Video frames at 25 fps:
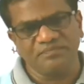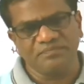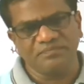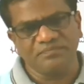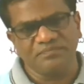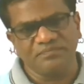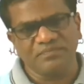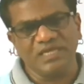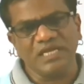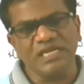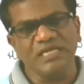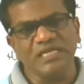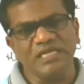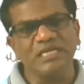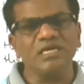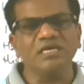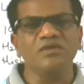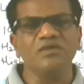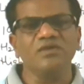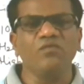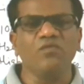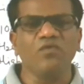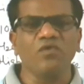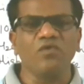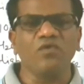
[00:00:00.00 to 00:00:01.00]
They
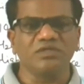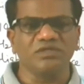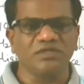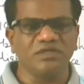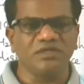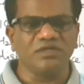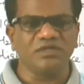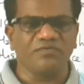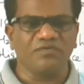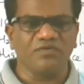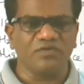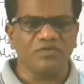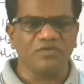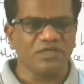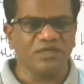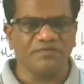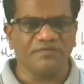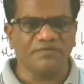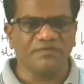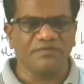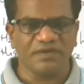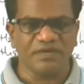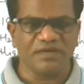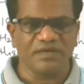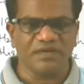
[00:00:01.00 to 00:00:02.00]
need water for their
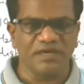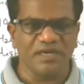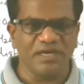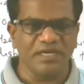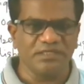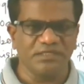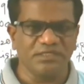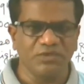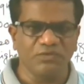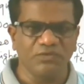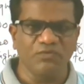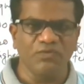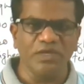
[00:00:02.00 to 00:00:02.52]
fertilization.